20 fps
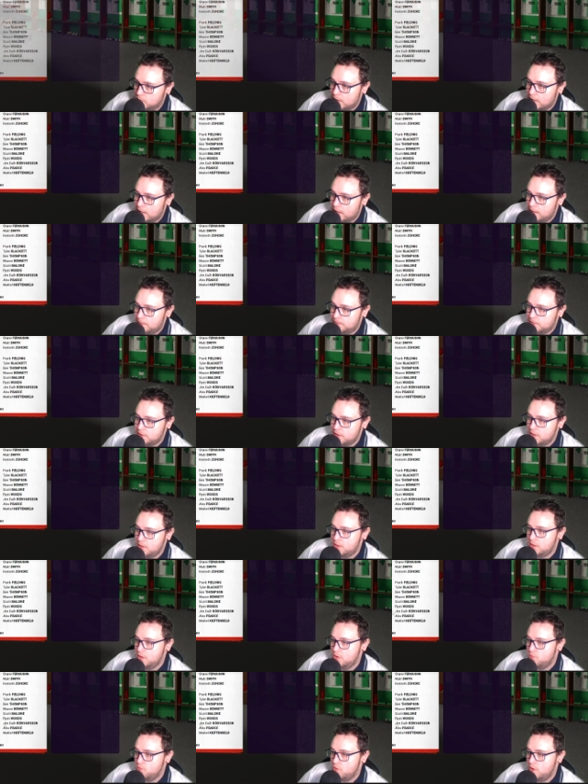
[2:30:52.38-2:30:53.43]

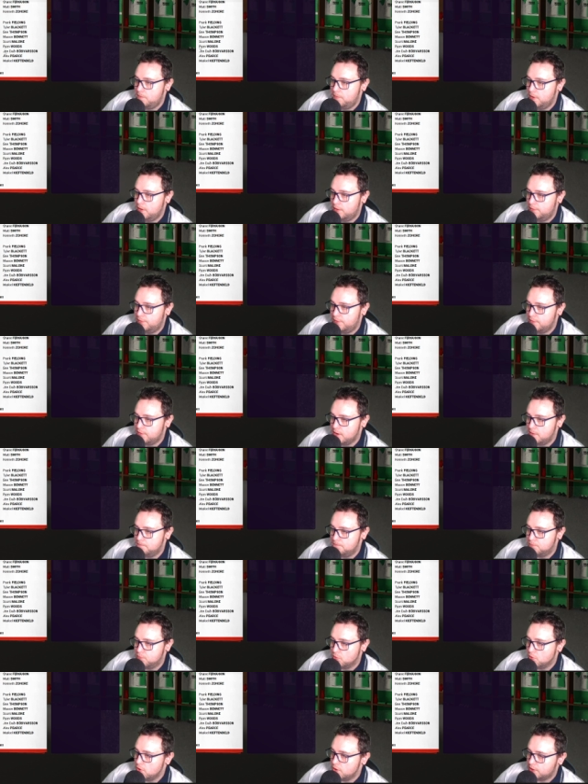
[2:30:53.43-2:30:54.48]
absolutely rip it off. They've got
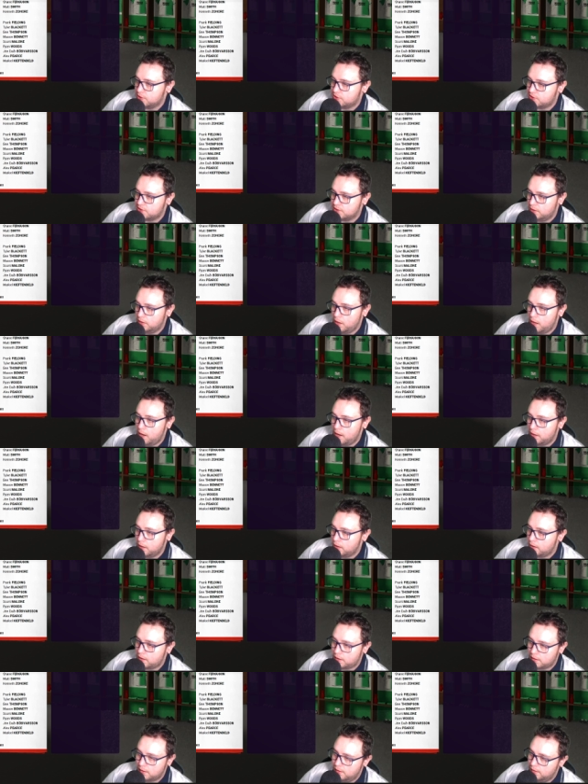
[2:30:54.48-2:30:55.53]
Brooks,
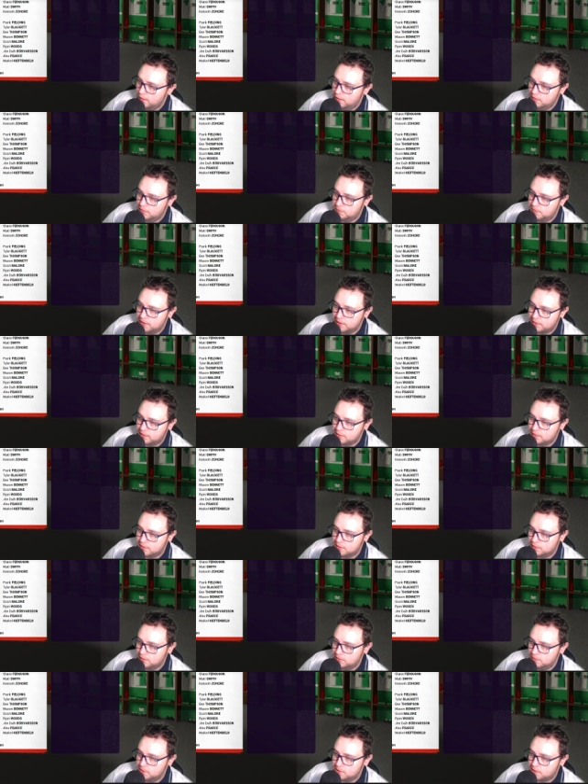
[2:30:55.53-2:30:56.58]
Solanke. Oh my God,
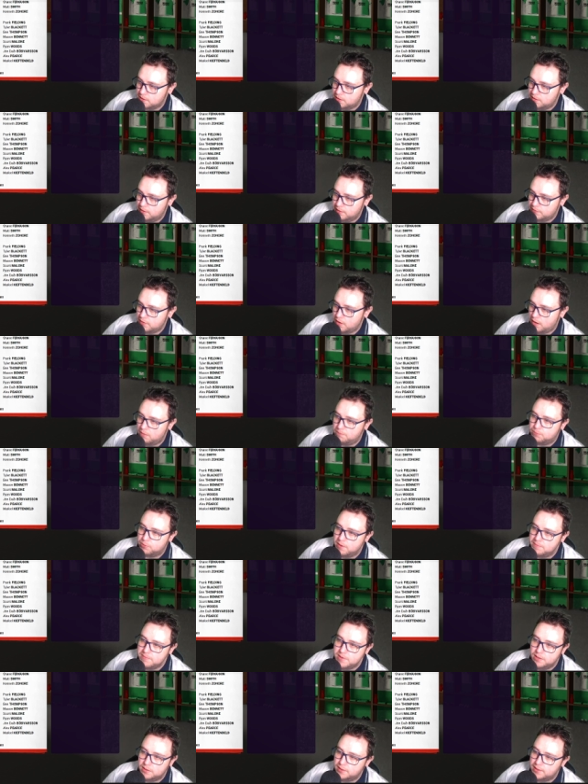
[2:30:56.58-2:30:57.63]
Lewis. They've got a
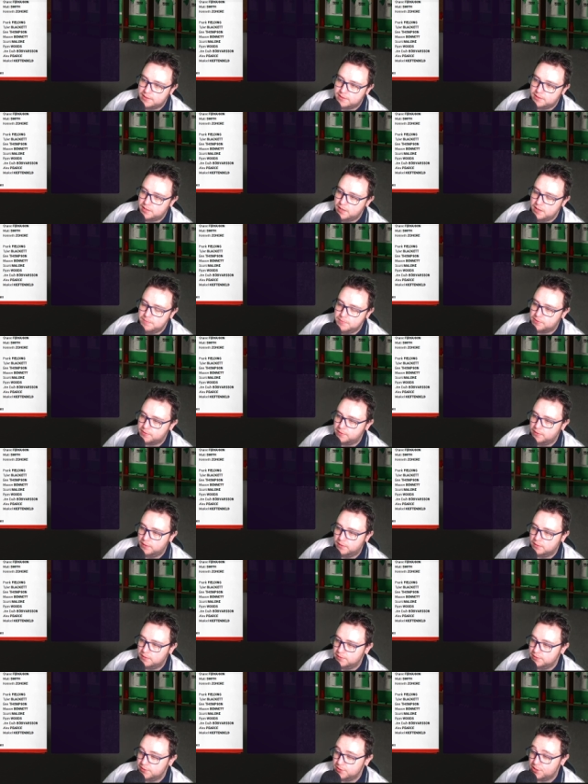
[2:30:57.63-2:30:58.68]
Premier League team
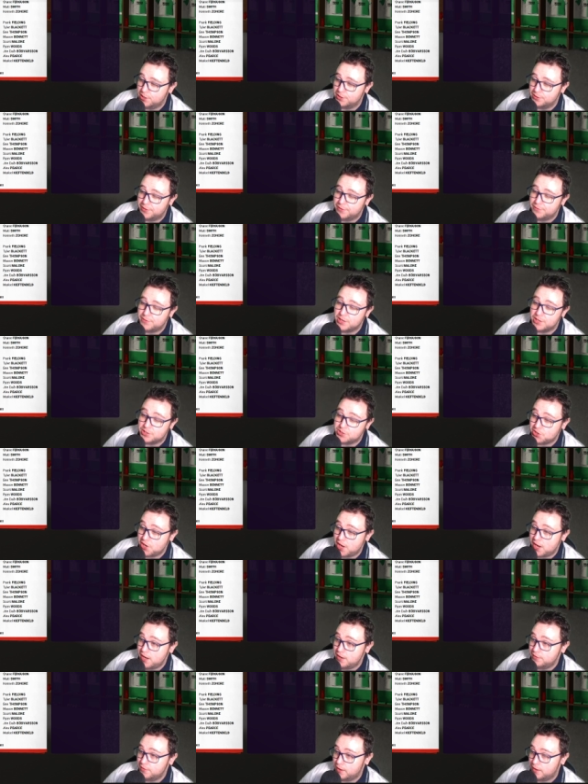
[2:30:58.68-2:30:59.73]
still. They've got
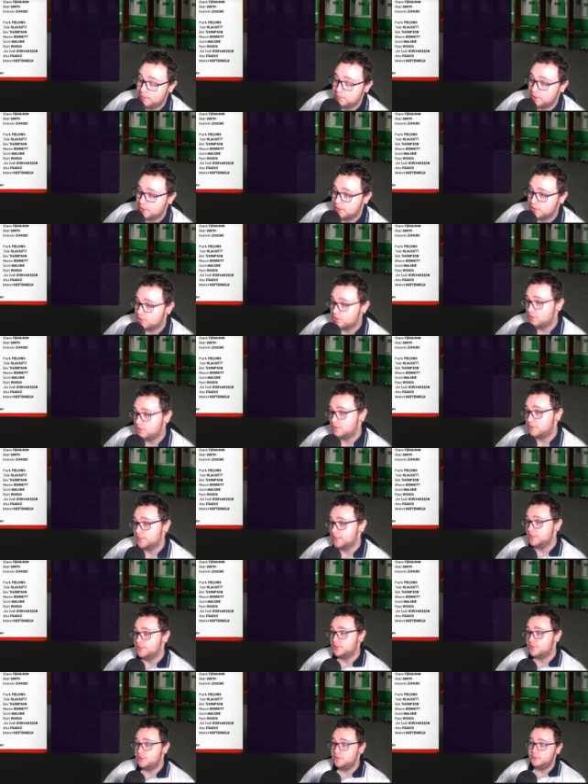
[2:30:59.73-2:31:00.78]
Shane, I'm going to score
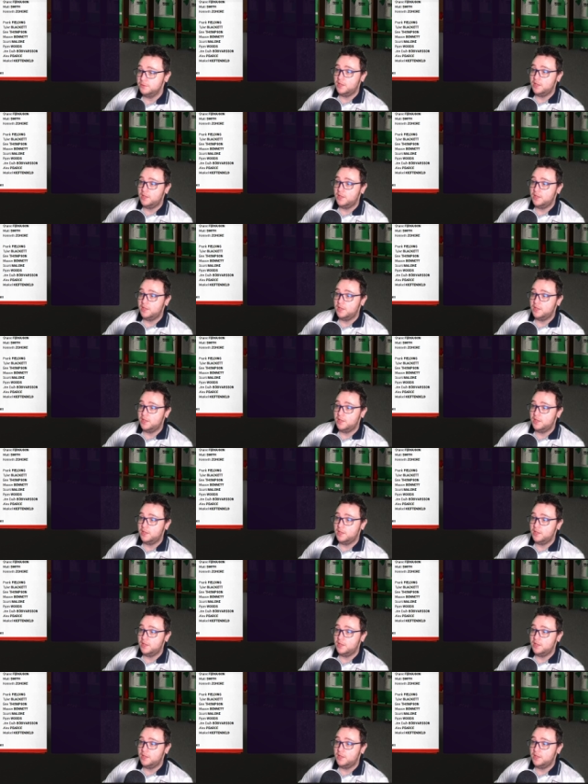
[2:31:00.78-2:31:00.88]
against you